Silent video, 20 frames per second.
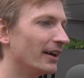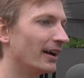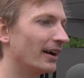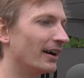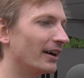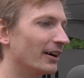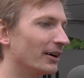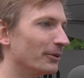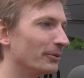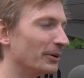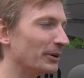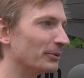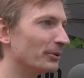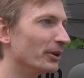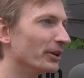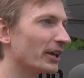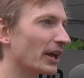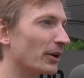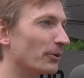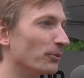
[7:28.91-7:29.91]
Uh, we
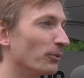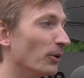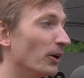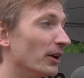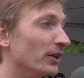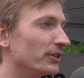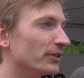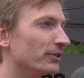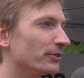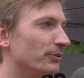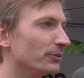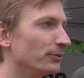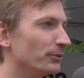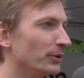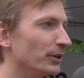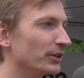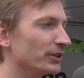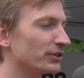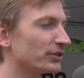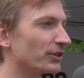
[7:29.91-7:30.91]
really had one
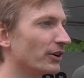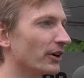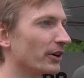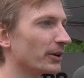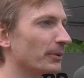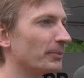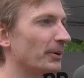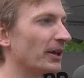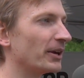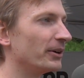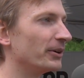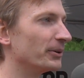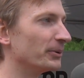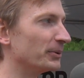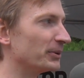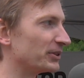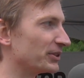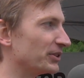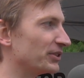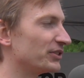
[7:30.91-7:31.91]
really strong competitor,
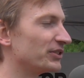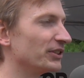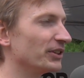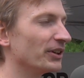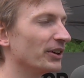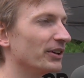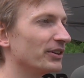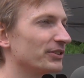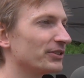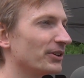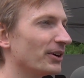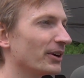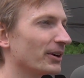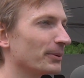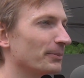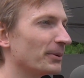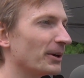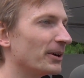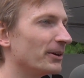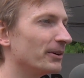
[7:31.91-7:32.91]
which is still our strong
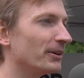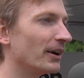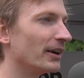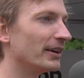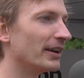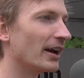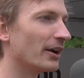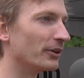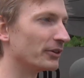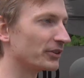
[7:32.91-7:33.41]
competitor right now.